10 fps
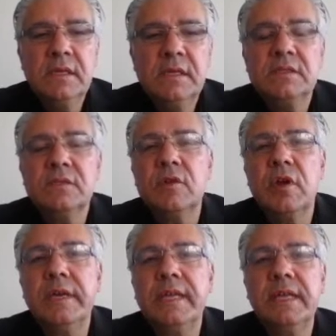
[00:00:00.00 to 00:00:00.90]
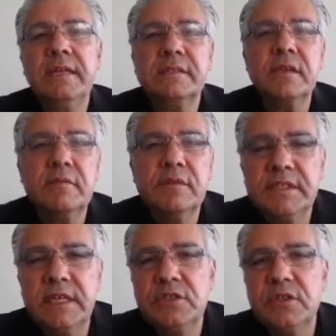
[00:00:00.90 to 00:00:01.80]
So Carnegie, in this
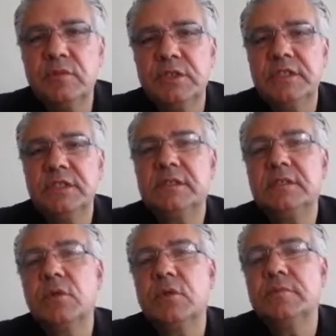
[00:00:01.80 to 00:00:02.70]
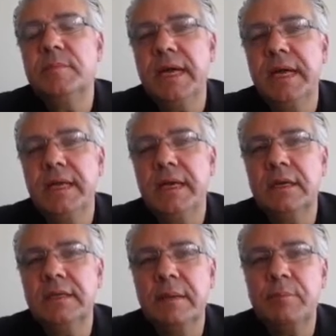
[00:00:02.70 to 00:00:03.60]
conversation, which is told by
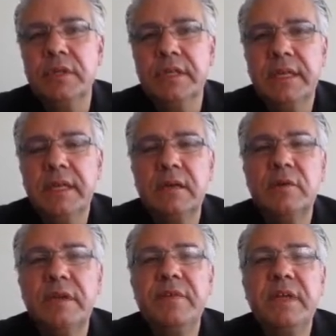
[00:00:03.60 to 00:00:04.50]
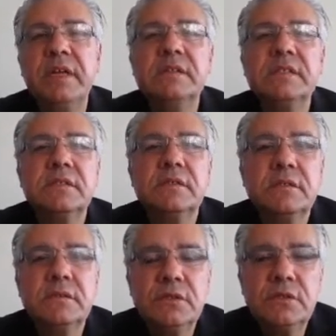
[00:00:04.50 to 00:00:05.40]
Napoleon Hill, reveals
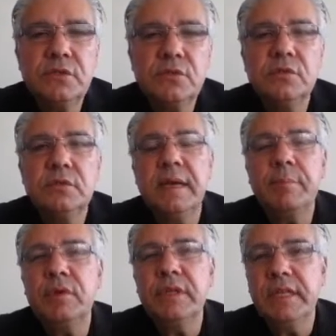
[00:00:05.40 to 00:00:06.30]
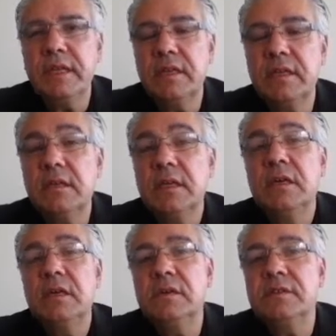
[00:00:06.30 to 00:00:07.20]
to Napoleon Hill
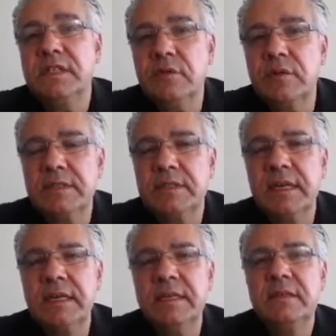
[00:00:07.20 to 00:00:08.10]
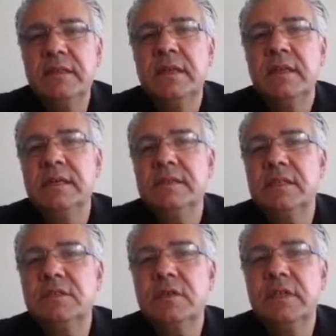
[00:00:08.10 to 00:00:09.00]
a secret, and
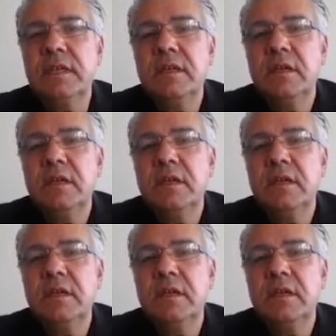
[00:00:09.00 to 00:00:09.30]
essentially